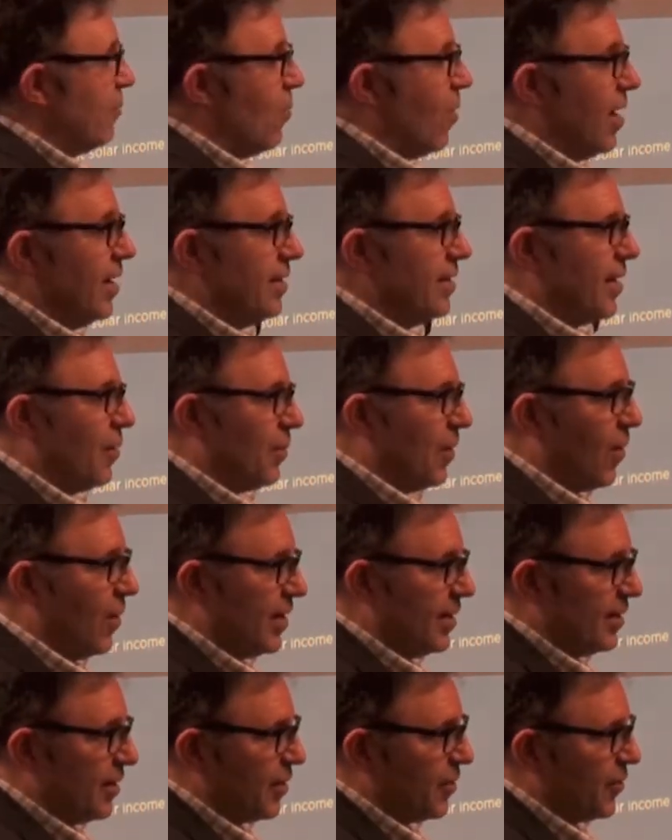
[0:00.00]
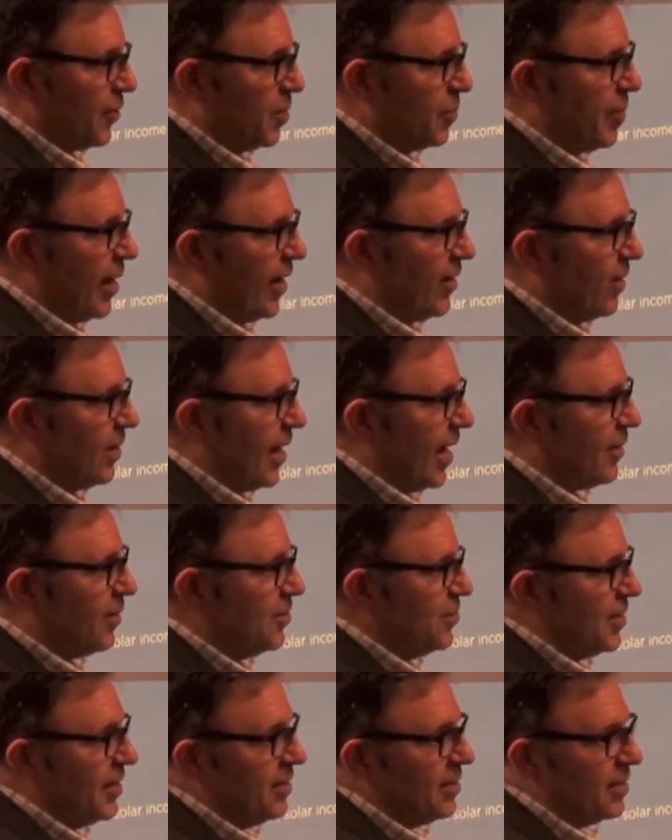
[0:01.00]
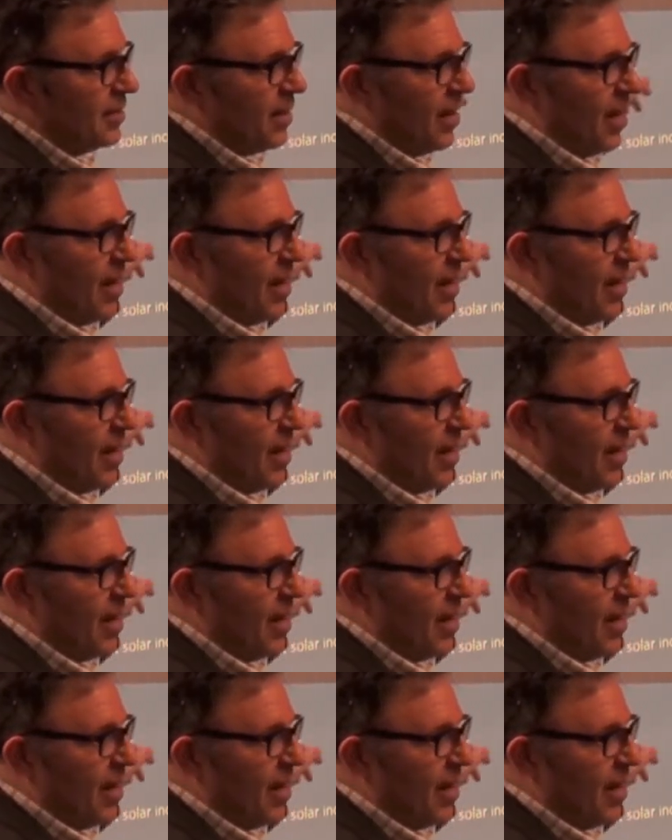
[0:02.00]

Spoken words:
one, now we're going into the third pedal, energy.